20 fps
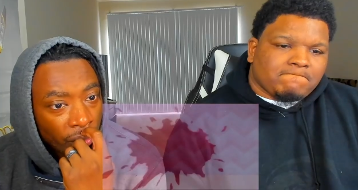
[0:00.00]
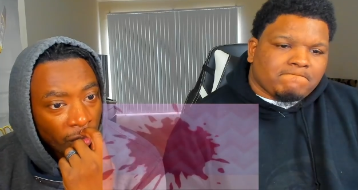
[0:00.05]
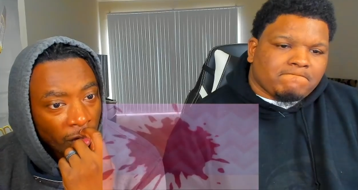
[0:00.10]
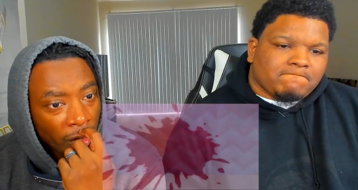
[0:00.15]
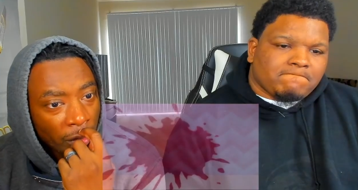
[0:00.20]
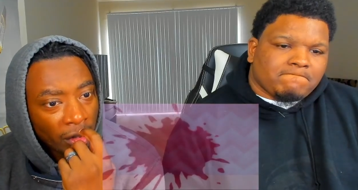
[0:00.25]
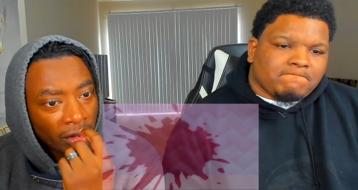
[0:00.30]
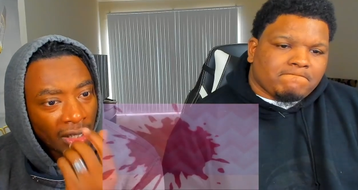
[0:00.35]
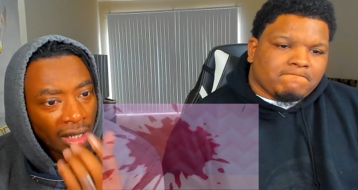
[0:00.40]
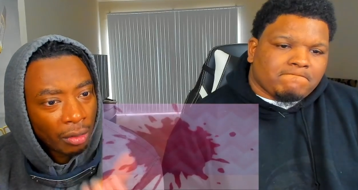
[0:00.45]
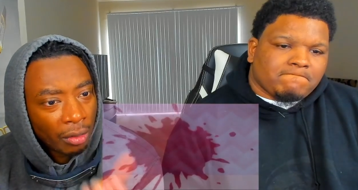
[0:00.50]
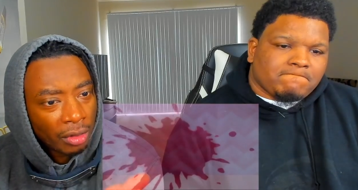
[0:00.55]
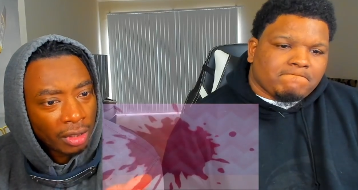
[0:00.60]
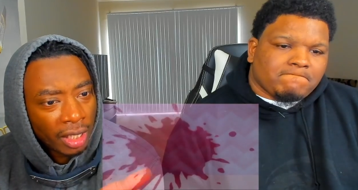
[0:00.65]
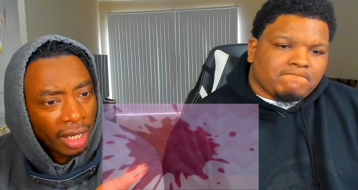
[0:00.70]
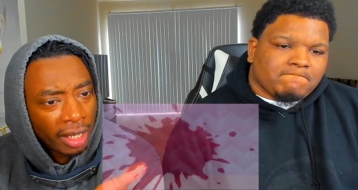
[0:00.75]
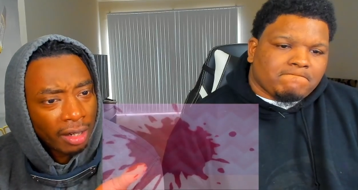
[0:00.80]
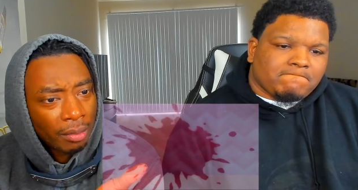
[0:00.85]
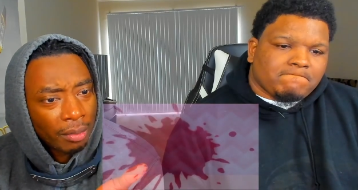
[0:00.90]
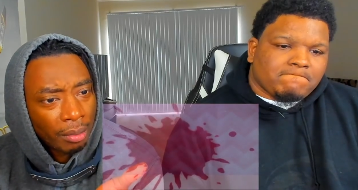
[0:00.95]
Speaker 1: But they was
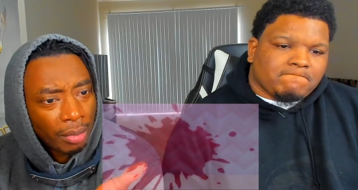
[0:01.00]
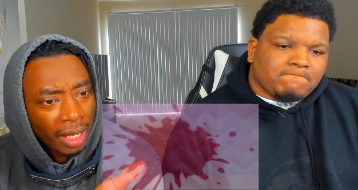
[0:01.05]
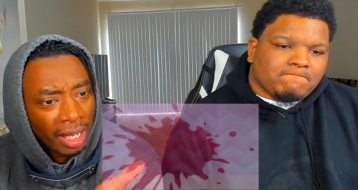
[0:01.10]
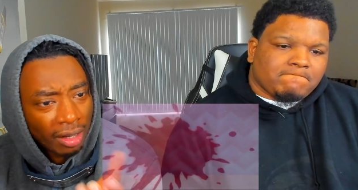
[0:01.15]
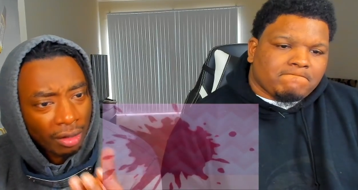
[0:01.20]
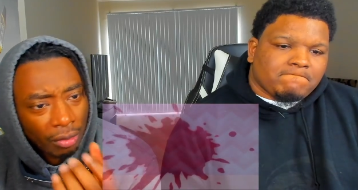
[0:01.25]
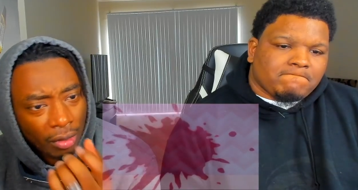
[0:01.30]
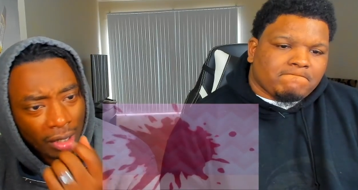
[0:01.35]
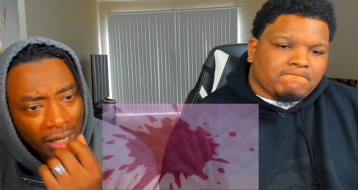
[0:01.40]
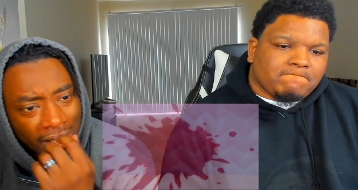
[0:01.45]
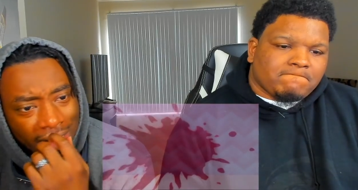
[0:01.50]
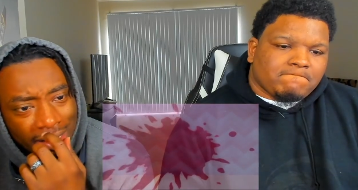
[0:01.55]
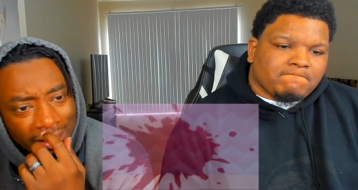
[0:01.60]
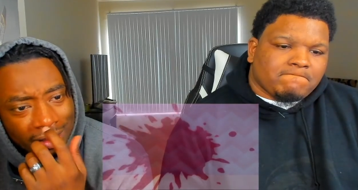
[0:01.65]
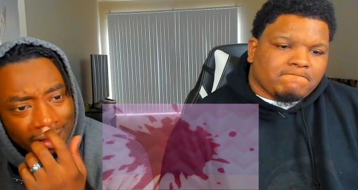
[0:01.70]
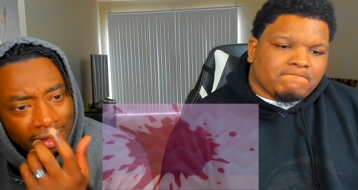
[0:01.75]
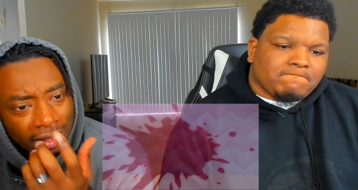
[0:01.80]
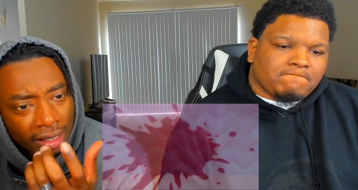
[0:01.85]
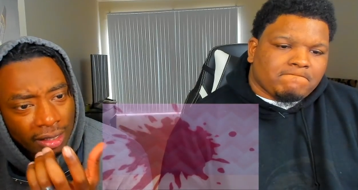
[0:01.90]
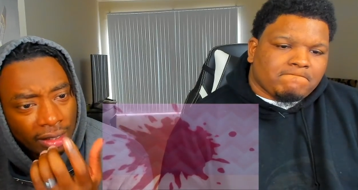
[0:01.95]
heading back. Why he didn't say
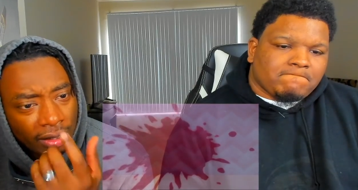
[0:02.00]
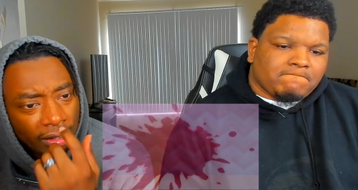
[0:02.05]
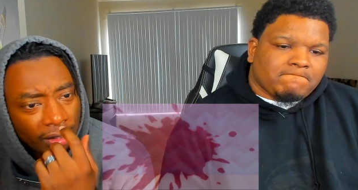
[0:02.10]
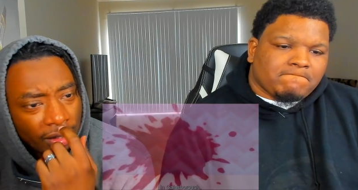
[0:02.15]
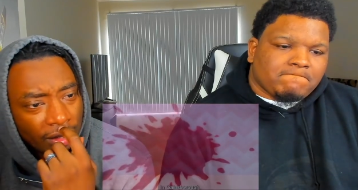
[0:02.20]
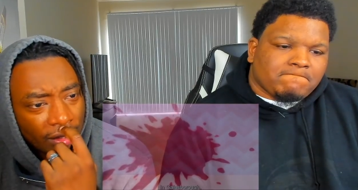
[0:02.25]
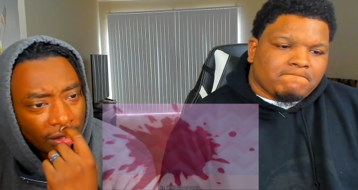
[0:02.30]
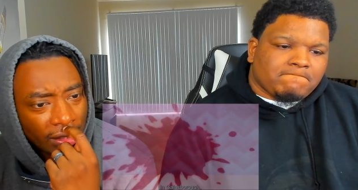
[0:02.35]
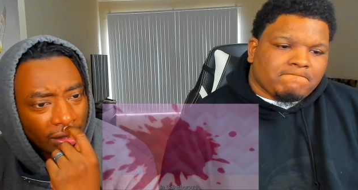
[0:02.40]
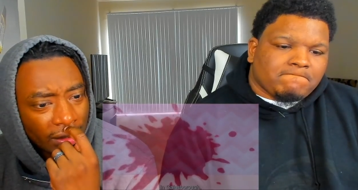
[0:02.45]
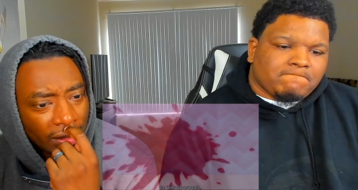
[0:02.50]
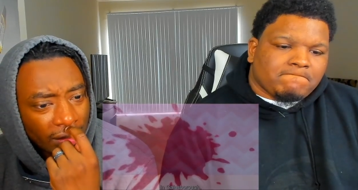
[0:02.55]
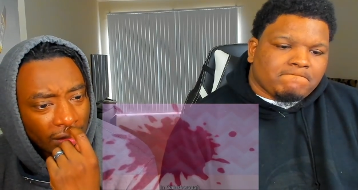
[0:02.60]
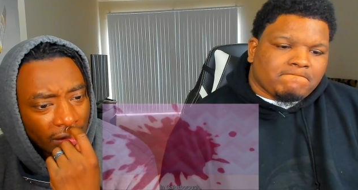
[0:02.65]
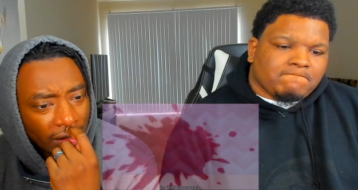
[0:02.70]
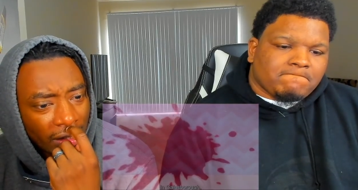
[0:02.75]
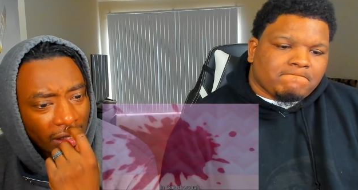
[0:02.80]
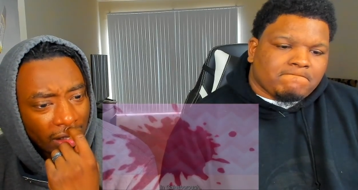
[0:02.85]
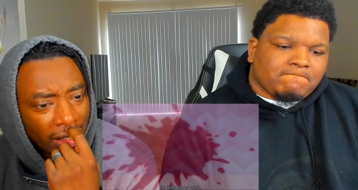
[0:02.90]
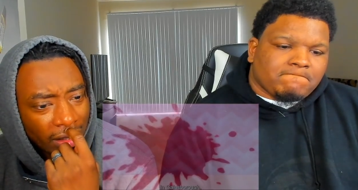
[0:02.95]
none of this
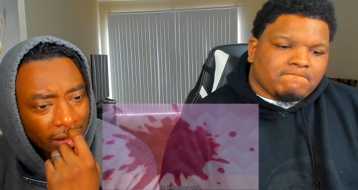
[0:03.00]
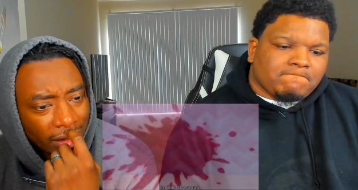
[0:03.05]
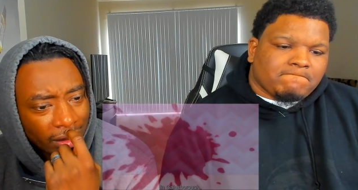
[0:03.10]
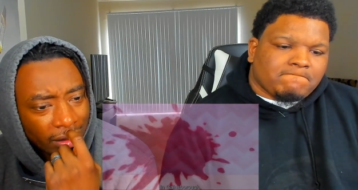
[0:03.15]
then?